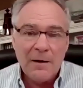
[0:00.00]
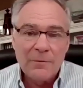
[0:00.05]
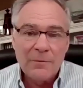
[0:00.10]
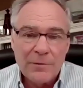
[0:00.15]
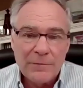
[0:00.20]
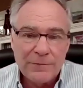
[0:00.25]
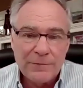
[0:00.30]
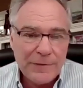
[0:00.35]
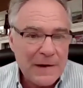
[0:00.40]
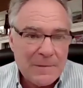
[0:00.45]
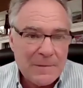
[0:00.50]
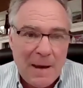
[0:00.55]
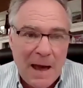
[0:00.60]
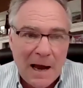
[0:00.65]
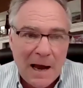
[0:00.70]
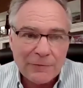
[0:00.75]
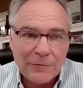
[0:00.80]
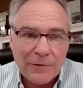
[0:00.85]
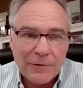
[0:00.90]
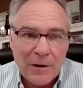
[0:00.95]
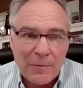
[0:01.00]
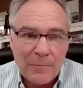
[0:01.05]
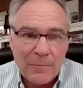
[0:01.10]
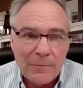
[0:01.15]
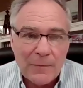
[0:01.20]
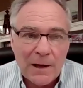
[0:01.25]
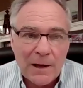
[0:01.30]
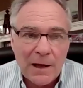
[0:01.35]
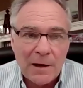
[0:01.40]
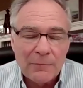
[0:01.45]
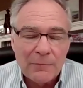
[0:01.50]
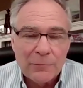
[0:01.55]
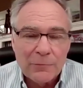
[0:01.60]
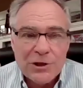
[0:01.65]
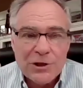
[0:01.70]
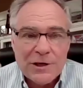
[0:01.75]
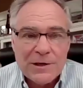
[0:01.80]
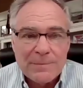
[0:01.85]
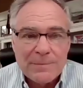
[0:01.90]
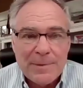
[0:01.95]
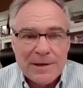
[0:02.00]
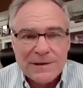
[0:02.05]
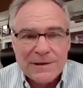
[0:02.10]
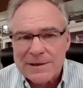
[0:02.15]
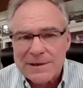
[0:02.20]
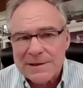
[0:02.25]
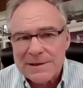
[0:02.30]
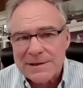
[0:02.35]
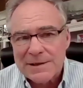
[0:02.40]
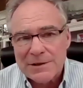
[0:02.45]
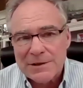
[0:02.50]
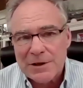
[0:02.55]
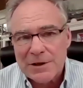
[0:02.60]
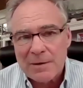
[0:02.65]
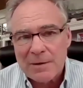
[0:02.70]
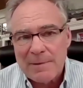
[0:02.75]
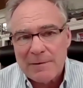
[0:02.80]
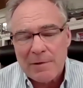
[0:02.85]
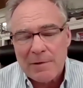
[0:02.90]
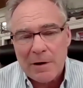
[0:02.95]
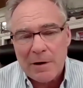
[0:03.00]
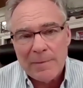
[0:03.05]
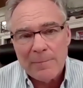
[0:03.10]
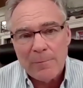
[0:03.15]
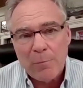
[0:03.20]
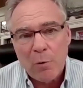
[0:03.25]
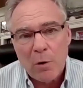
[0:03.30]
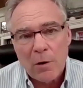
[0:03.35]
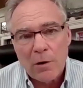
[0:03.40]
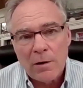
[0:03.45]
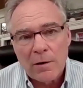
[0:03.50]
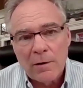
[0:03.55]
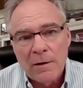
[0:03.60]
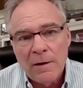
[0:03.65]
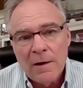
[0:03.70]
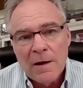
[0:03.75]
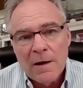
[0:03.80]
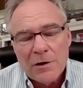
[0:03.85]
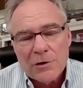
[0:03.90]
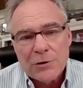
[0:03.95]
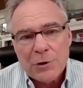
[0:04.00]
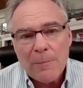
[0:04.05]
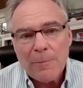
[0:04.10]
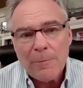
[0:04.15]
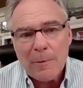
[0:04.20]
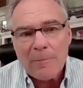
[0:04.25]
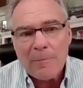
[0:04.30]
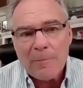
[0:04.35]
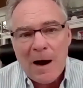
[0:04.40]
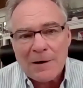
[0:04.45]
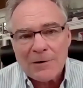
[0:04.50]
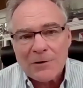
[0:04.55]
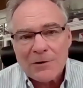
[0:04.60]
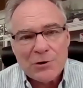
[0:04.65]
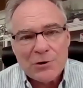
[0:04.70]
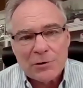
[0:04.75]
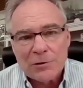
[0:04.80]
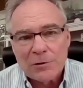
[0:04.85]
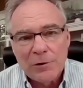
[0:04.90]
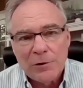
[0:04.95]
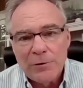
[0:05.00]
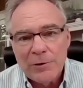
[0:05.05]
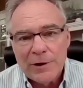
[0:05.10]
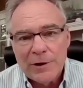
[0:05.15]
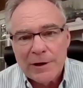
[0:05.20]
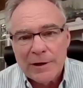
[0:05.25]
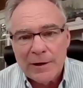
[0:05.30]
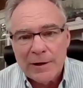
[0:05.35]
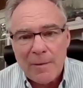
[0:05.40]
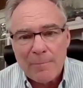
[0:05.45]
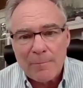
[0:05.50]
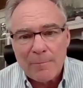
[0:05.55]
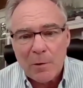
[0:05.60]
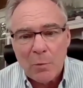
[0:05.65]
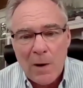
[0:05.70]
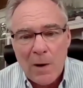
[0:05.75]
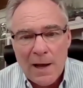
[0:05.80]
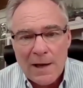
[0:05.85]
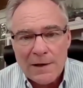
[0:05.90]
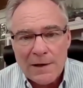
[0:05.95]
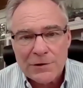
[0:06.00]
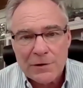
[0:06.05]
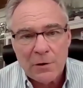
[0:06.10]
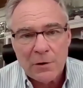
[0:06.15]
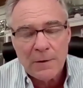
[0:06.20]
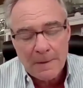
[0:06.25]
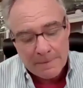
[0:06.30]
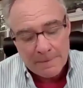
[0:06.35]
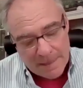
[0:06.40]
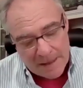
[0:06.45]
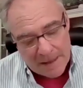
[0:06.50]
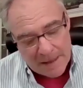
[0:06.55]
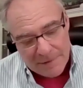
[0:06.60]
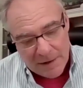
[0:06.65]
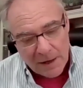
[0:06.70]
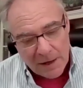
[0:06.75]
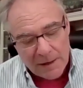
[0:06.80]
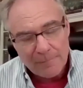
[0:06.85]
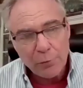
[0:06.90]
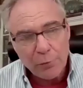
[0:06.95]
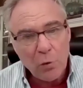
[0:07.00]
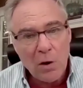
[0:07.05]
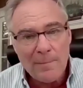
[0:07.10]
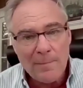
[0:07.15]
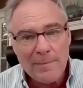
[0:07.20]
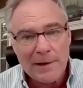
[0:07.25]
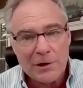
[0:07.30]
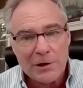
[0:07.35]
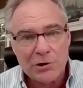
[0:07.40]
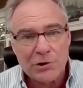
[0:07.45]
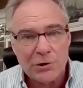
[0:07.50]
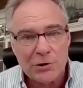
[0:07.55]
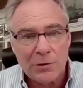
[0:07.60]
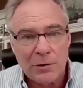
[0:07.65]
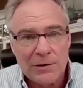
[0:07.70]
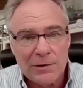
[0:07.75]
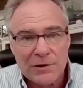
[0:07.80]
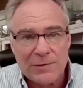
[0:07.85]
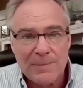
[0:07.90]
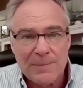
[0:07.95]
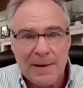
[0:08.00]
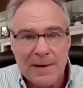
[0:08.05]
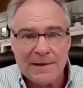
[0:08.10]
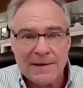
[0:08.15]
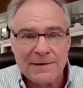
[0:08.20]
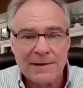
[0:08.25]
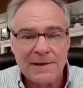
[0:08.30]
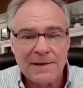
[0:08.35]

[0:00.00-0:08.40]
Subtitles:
feedback from Virginia businesses is going to be very important. Sole proprietors are included in a number of ways. So in the unemployment insurance space,